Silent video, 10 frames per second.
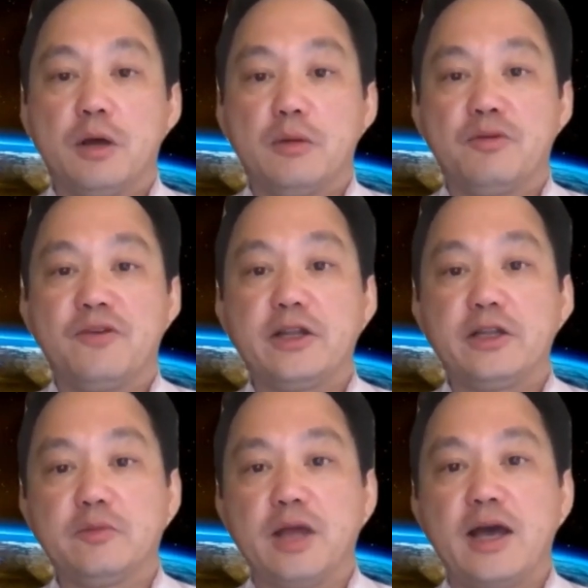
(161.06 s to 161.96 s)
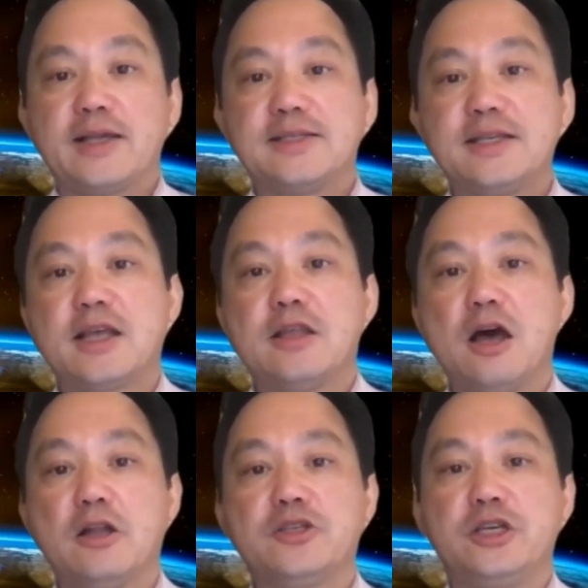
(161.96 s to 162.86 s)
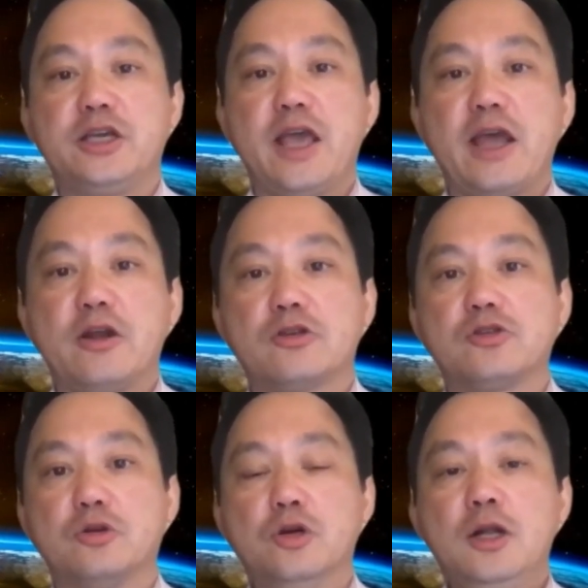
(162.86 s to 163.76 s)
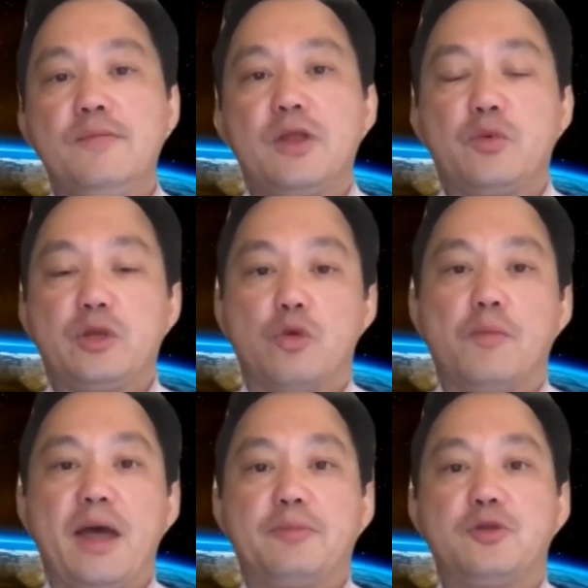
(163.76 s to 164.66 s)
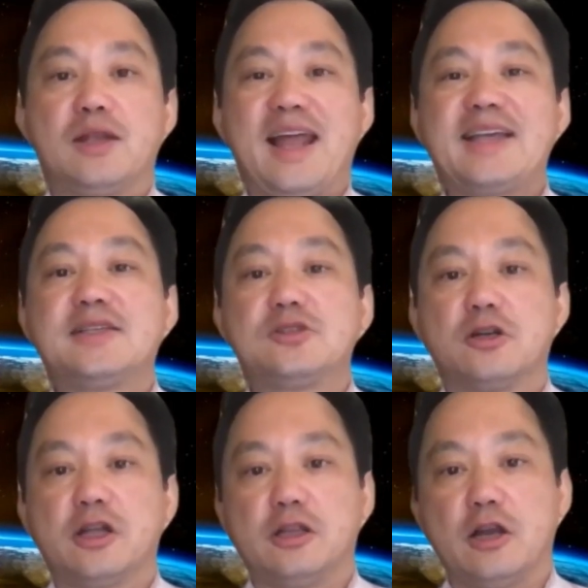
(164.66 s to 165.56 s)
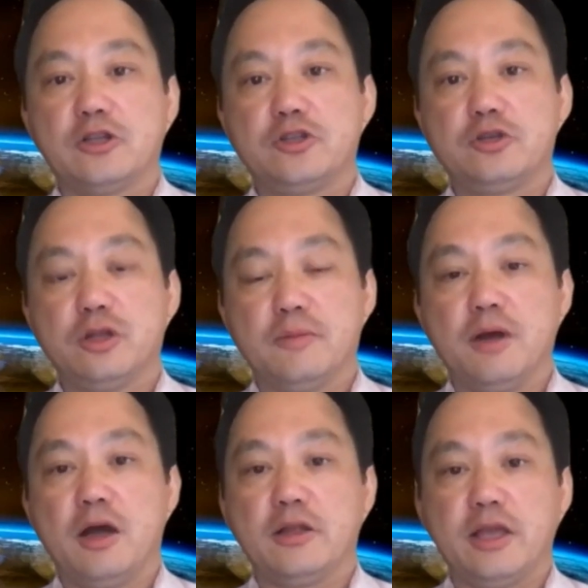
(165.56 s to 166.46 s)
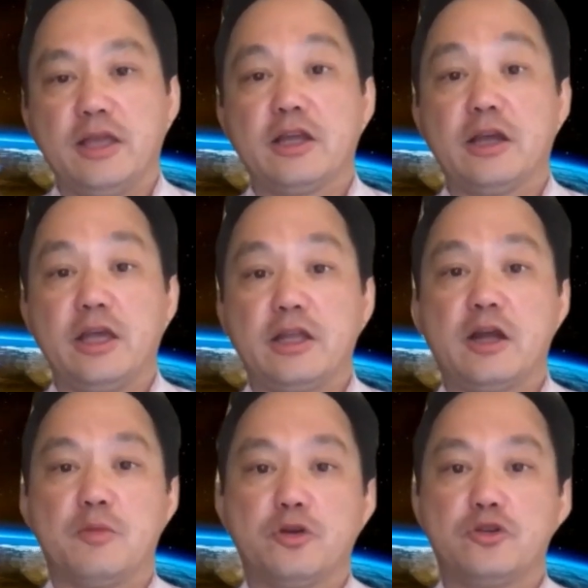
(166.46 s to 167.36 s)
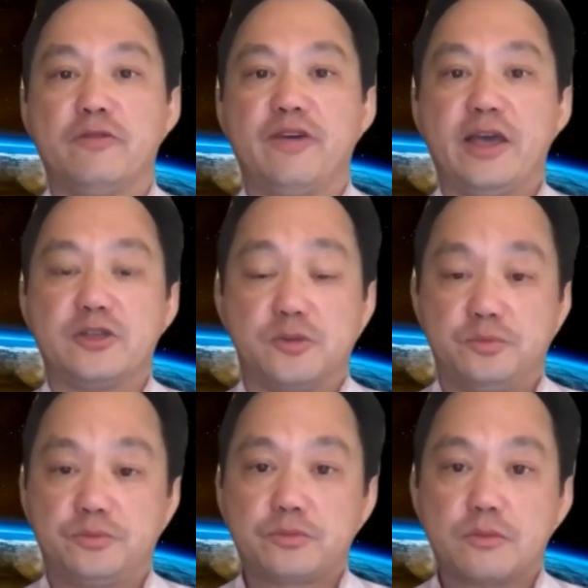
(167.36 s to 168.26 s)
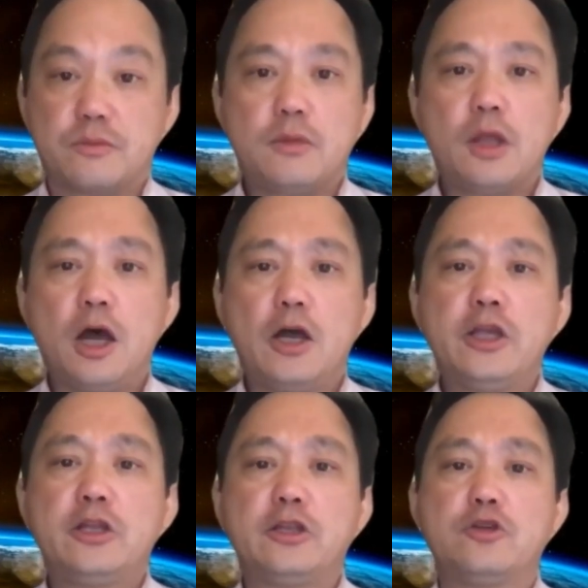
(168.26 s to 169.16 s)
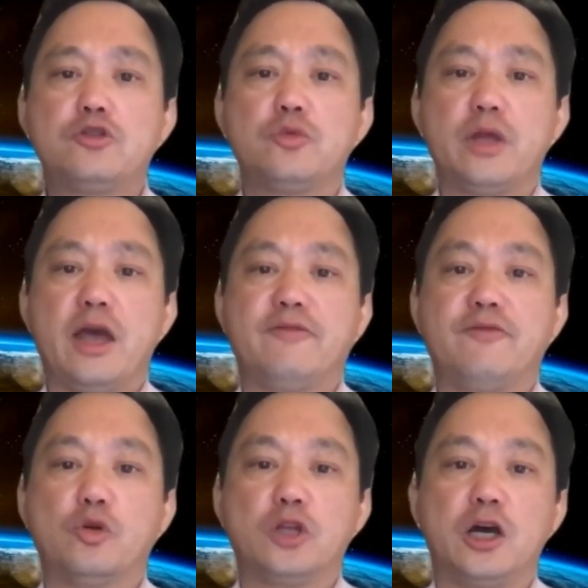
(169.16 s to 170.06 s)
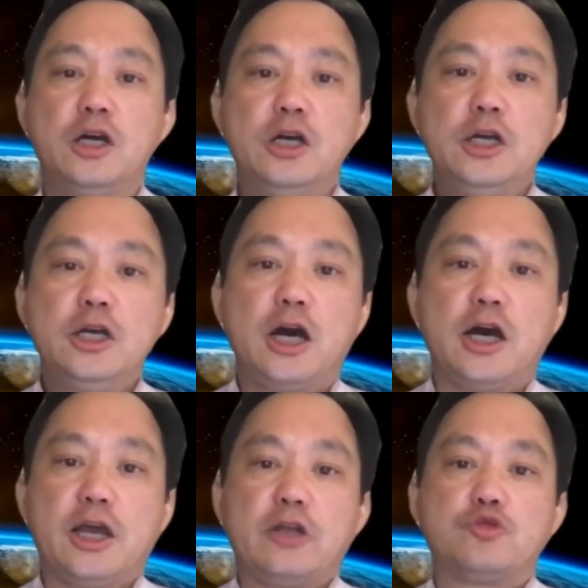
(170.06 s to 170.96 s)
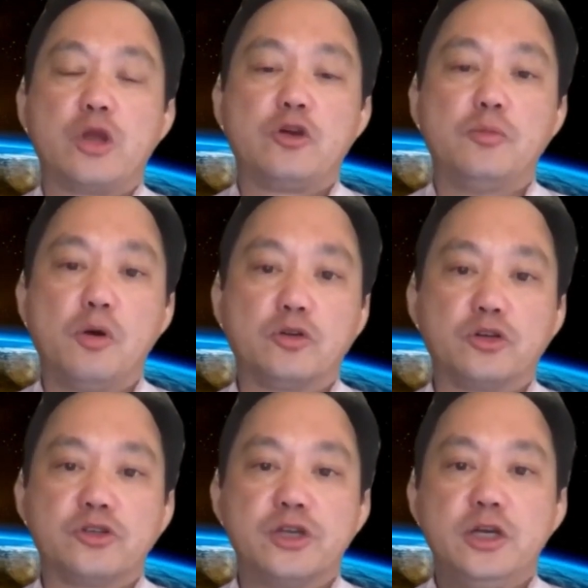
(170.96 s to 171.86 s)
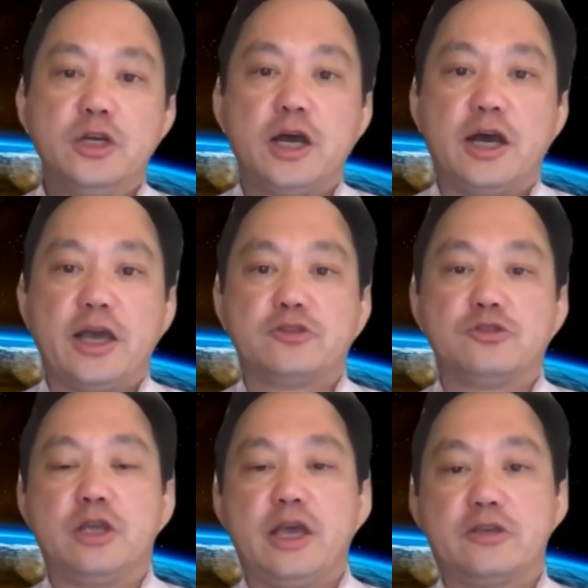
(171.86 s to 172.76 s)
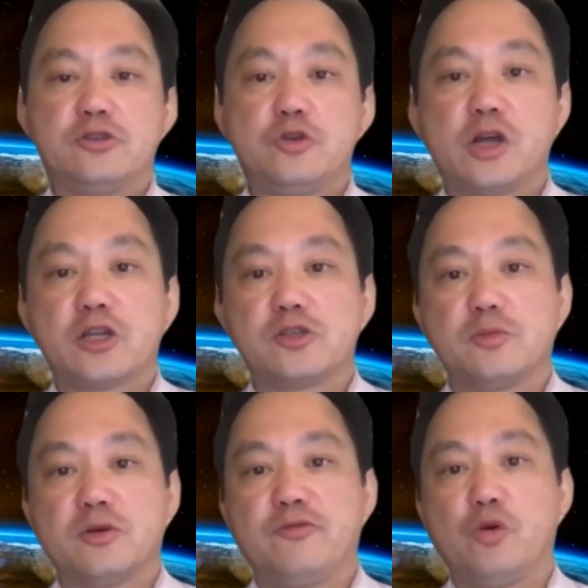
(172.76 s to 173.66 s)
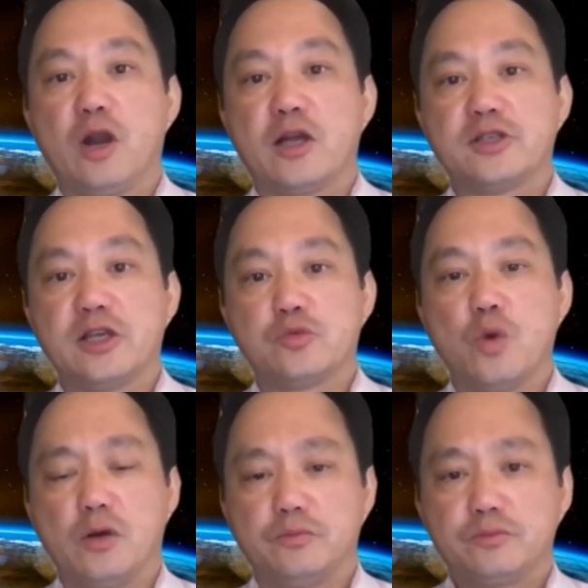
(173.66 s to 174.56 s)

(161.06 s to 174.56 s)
providing them the ISC technology, and also with a roadmap to license our technology to them in a commercial phase. In addition, we have Volta and Draco Motors as new customer for us as well.